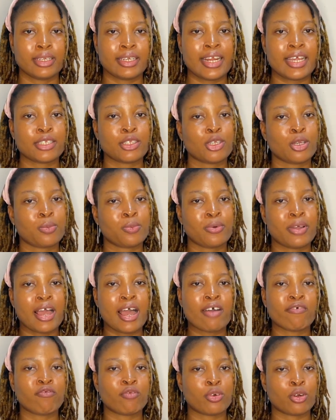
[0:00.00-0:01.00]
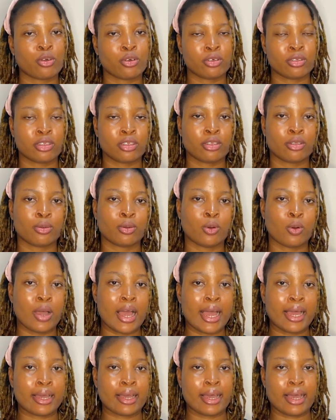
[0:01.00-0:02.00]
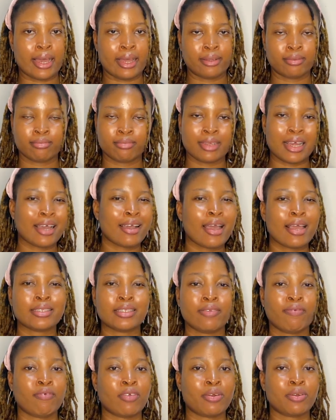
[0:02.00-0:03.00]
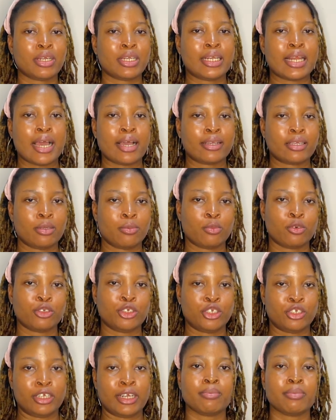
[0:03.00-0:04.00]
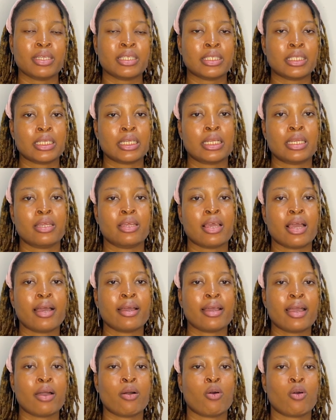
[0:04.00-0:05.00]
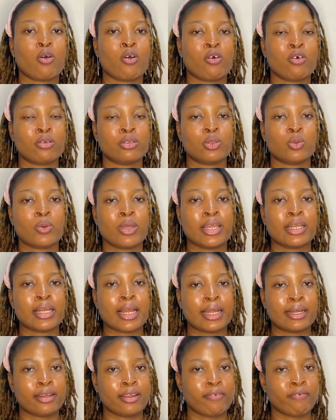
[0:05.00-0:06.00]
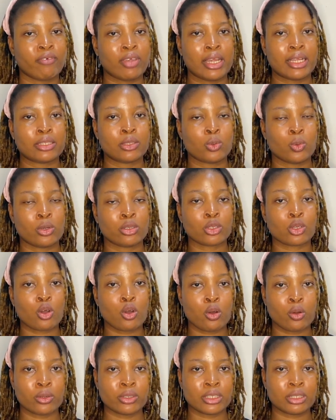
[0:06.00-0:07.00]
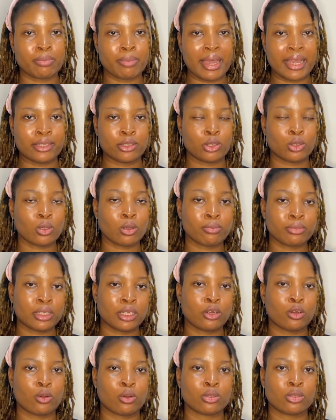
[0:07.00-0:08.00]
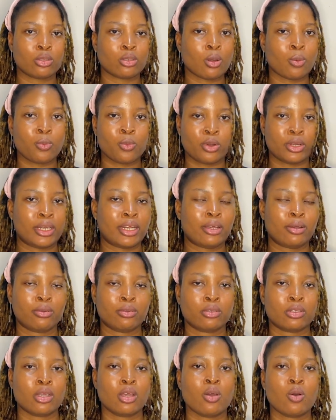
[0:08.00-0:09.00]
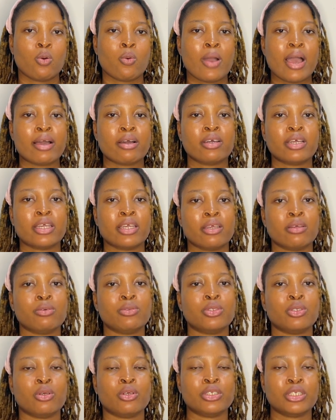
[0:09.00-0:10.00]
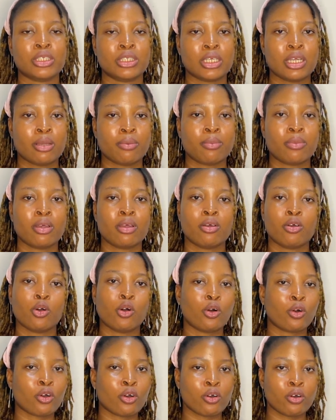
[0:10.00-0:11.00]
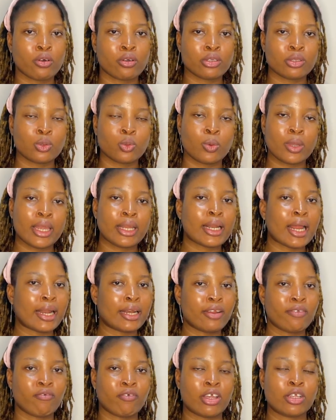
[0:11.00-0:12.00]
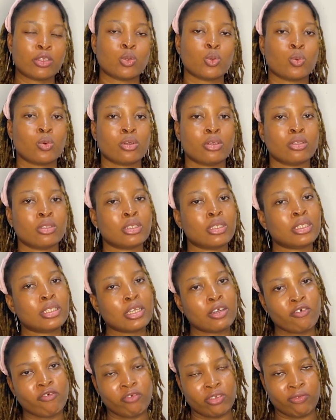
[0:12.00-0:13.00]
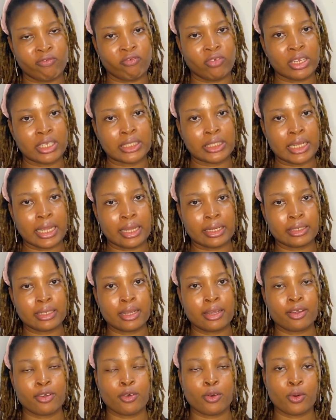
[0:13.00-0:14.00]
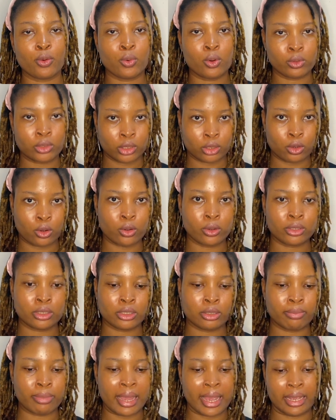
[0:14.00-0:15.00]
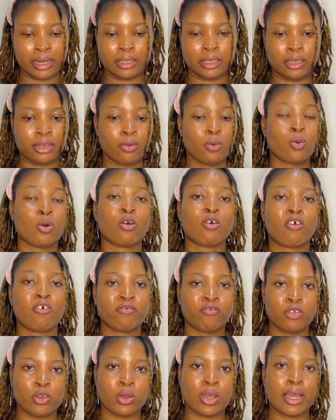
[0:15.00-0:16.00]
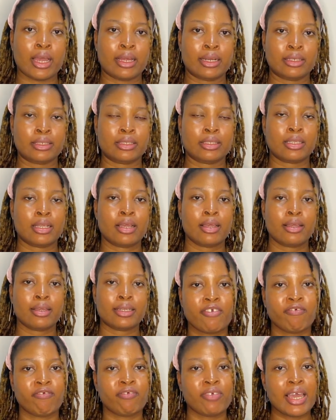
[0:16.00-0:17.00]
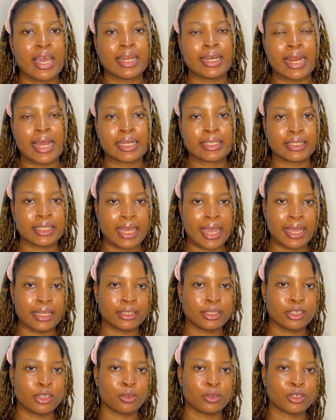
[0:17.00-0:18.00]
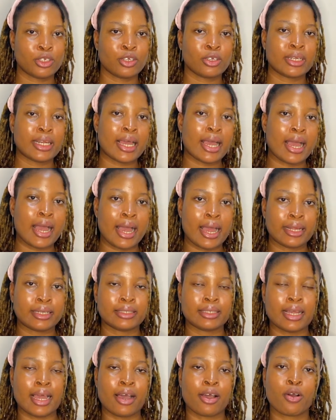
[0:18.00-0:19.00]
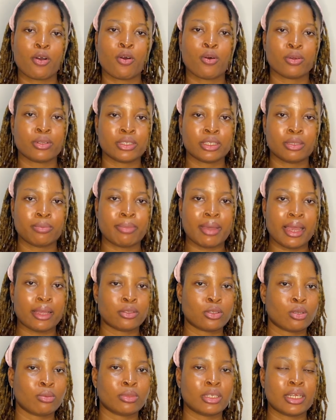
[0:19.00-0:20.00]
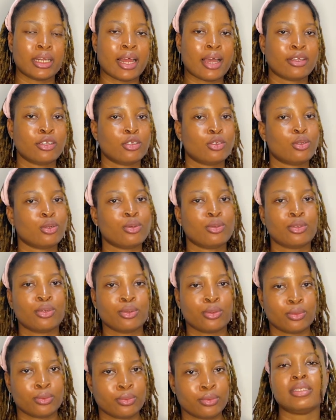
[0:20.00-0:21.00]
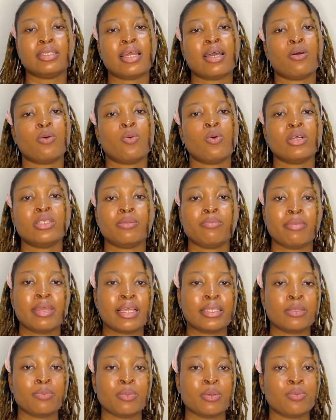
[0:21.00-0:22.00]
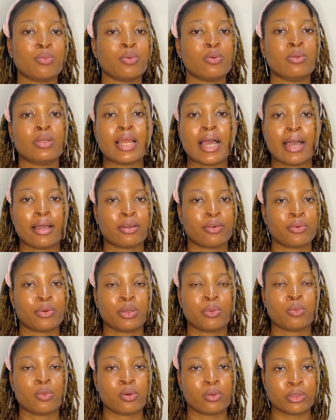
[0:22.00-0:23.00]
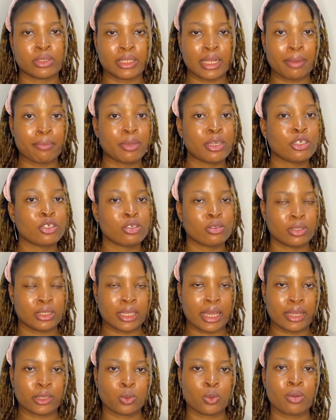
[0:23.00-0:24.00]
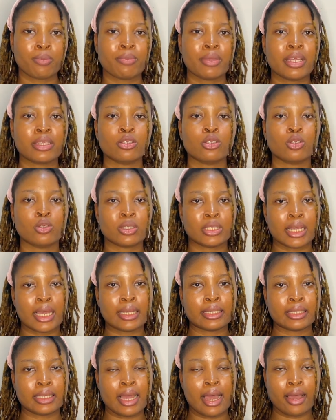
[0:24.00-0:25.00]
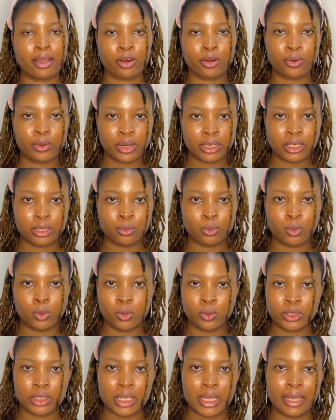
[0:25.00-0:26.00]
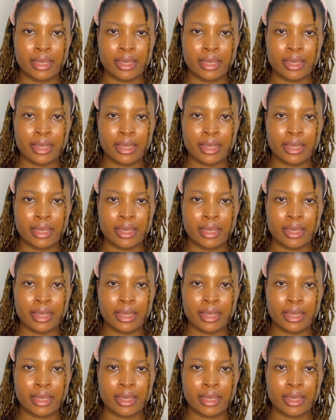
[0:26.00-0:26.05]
Next up, we have wrath or anger. Anger is a very dark emotion. Basically, anger occurs when an event was caused by something or someone else, while guilt or shame occurs when an event was self-inflicted or was caused by the work of your hands. Fear and anxiety, on the other hand, are caused by something that you don't know. Now, what makes people angry most? I mean, users. What makes users angry the most